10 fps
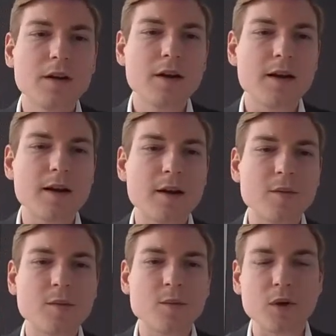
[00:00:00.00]

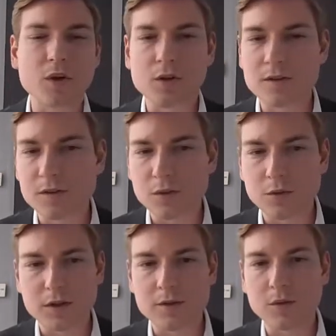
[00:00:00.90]
but
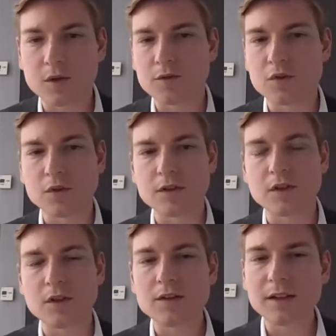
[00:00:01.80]
also involved during the
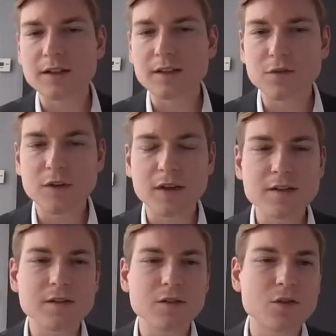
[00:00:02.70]
contacting
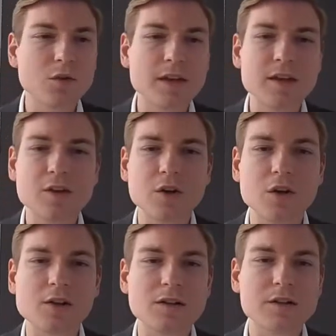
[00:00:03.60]
phase, Q&A
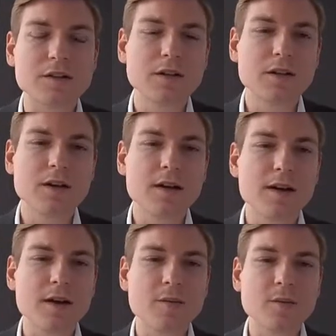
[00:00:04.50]
calls,
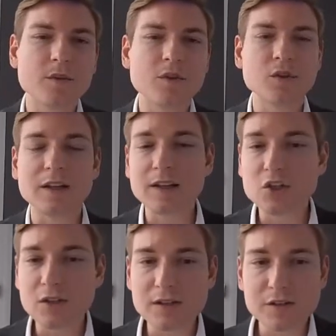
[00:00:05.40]
due
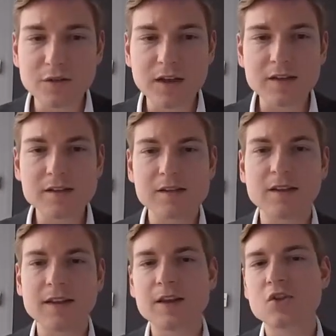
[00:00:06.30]
diligence phase
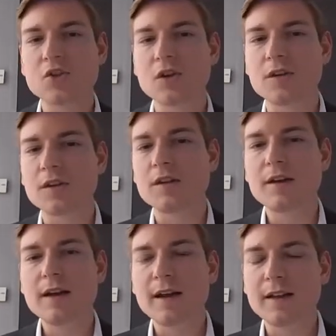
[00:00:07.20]
later on,
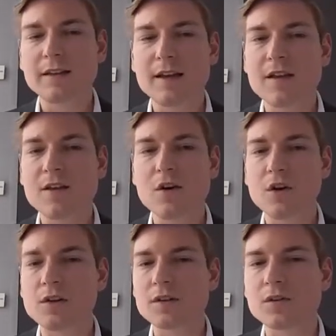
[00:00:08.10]
and then
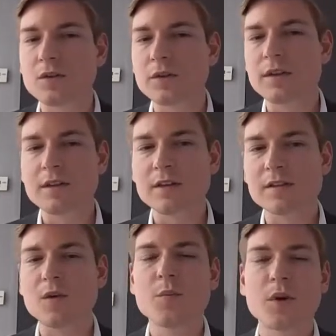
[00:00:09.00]
also in
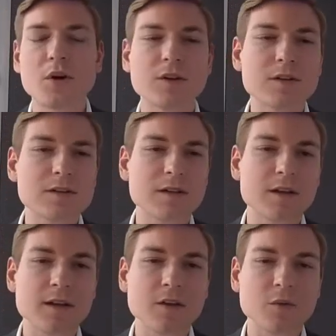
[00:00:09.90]
some parts
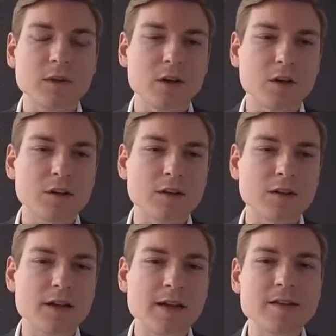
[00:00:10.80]

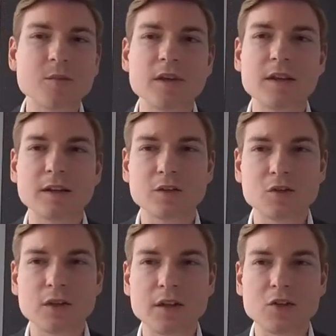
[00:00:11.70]
regarding SPA
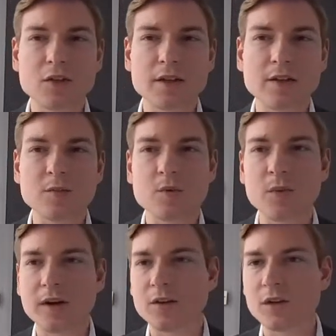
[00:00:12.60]
negotiation and
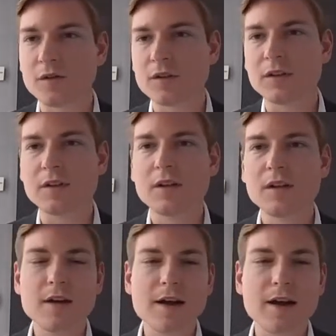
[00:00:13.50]
preparing of the
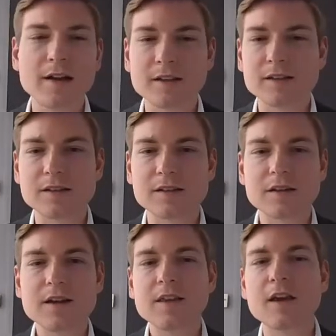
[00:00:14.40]

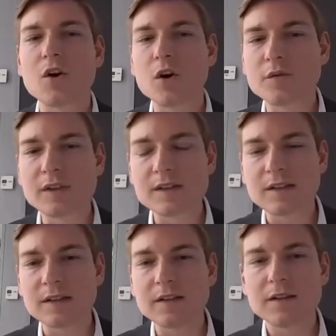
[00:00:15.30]
annexes. There
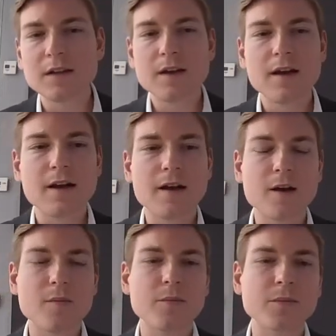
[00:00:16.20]
obviously
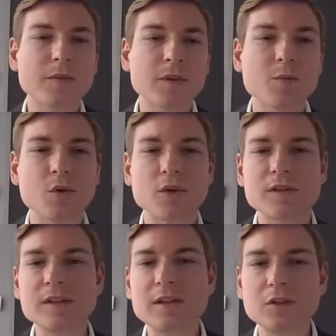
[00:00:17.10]
the more
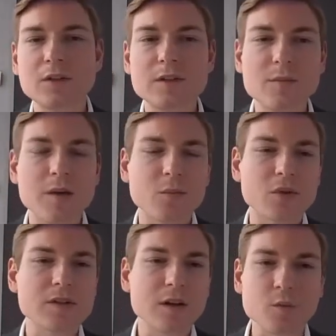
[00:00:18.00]
senior team
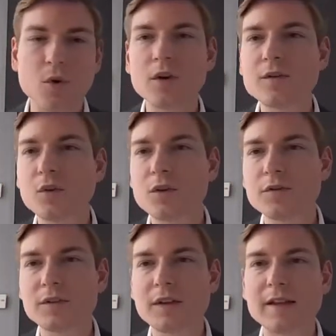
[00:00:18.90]
members are more
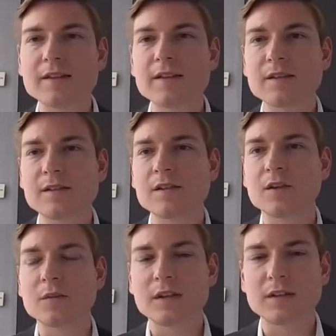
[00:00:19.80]
involved, as this is
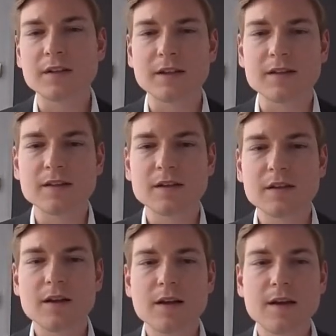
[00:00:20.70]
something that
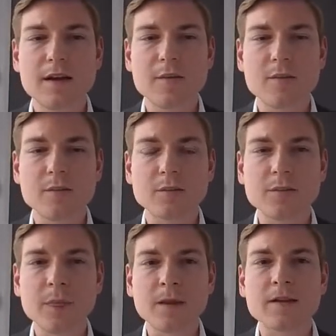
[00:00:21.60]

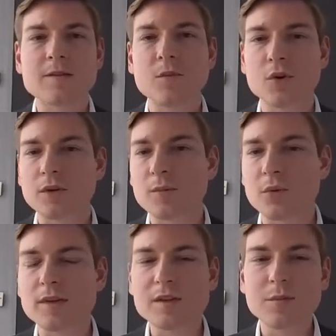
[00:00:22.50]
is more on the
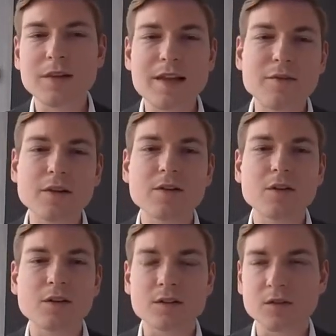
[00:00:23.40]
principal level.
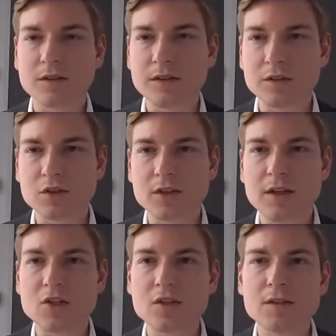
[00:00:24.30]
Also the
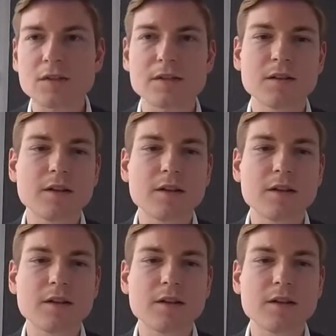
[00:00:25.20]
negotiations